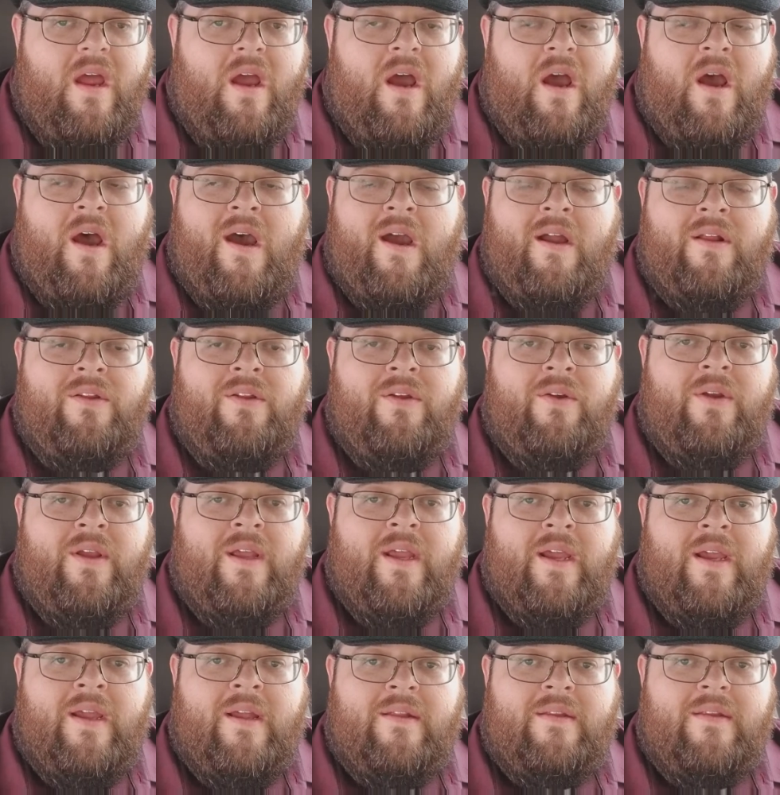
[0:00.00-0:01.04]
uh, to
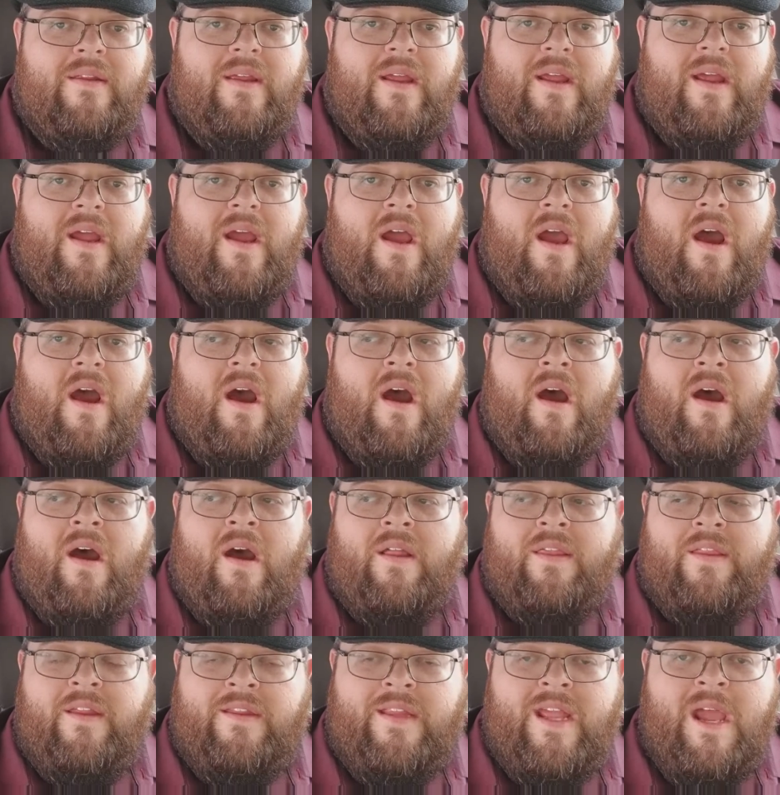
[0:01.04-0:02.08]
get uh,
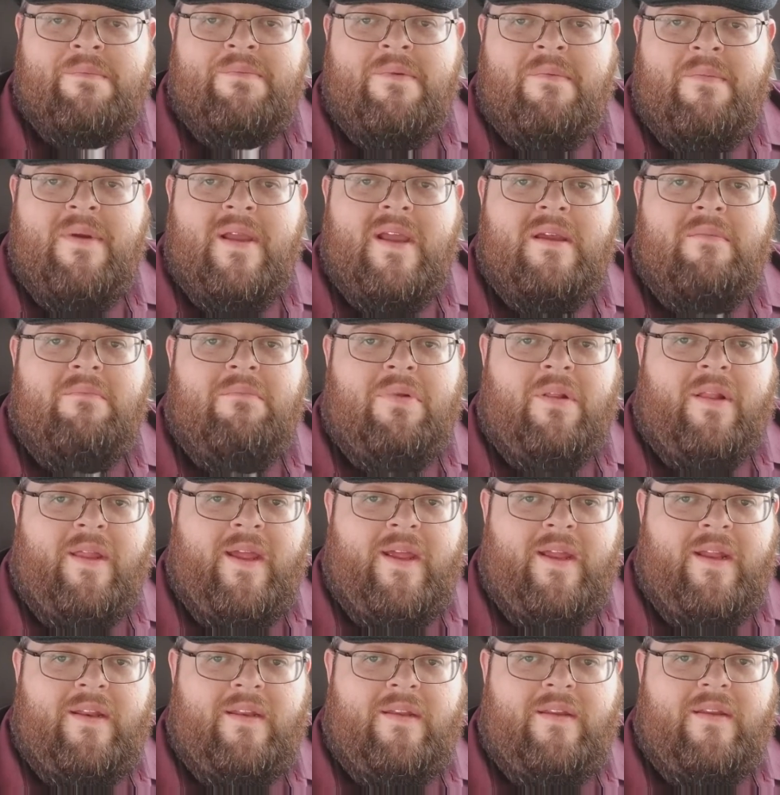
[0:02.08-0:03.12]
the Dapperman
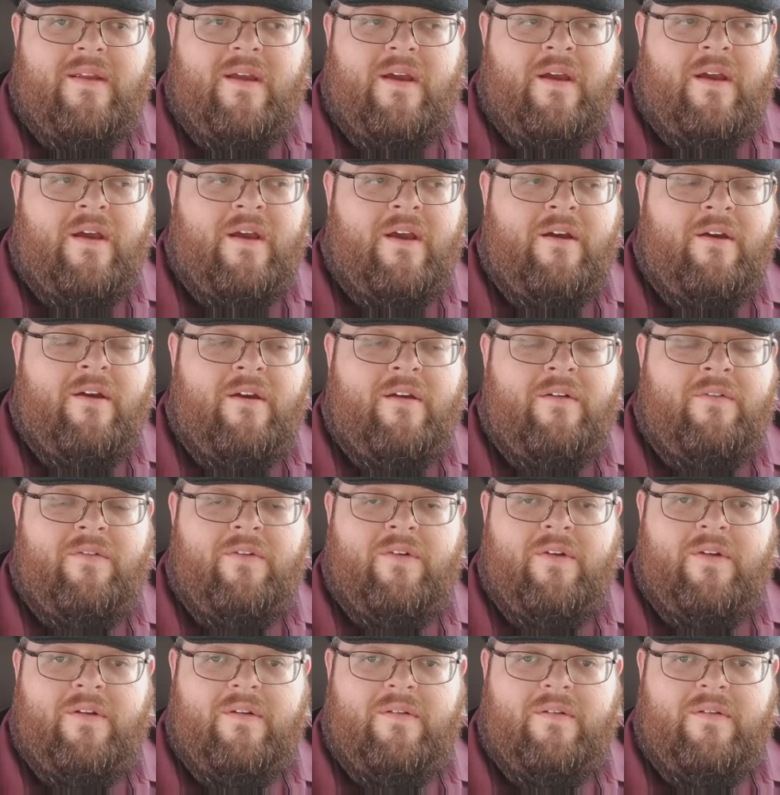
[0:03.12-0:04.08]
blend of